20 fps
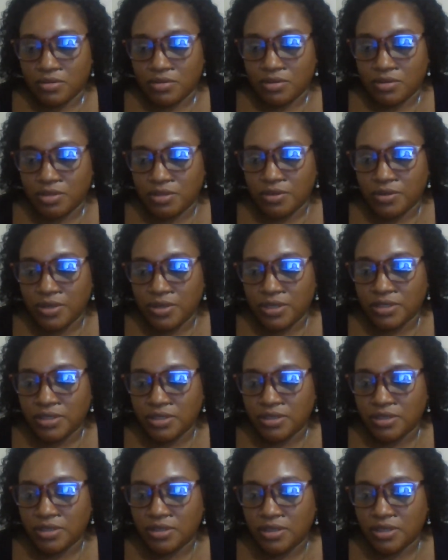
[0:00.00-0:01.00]
So this
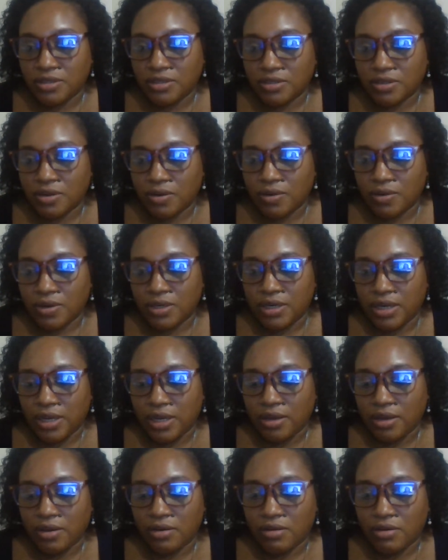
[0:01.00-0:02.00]
is a Discord
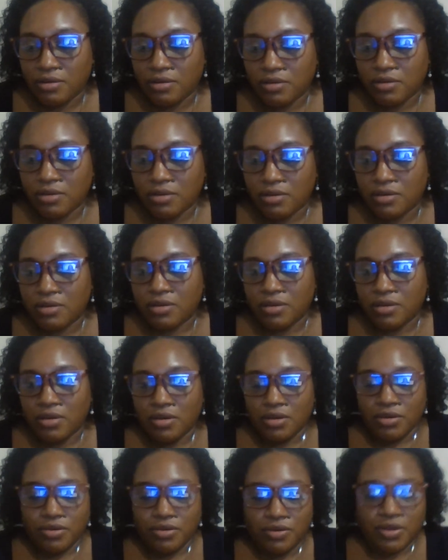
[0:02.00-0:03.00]
link.
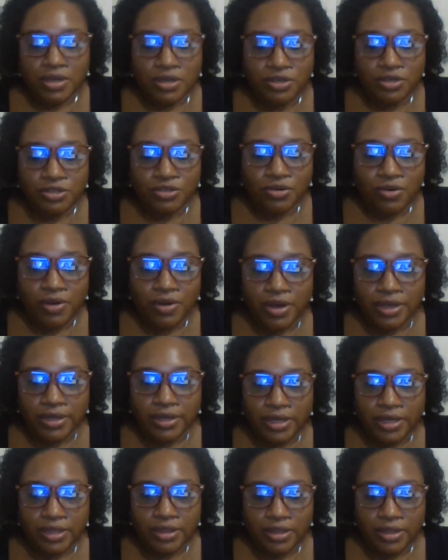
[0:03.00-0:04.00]
You can
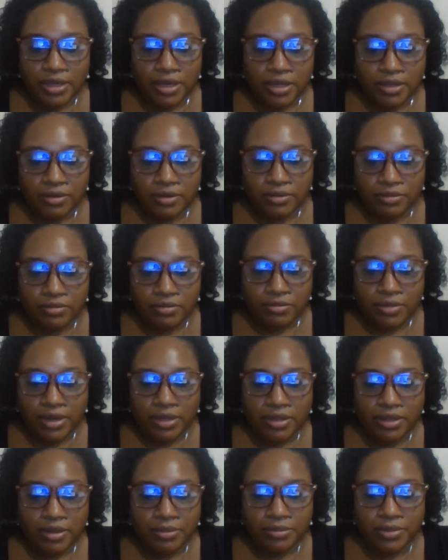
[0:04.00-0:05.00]
join, and then my
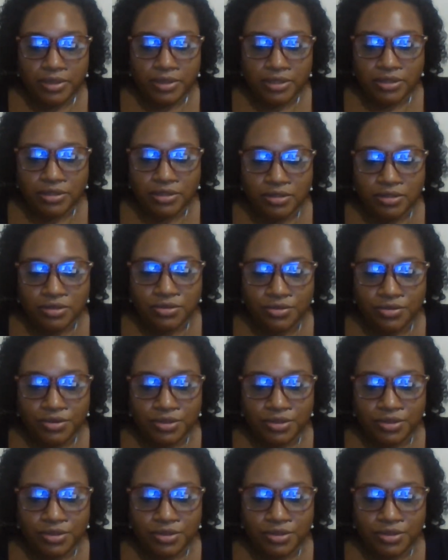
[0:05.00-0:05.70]
number is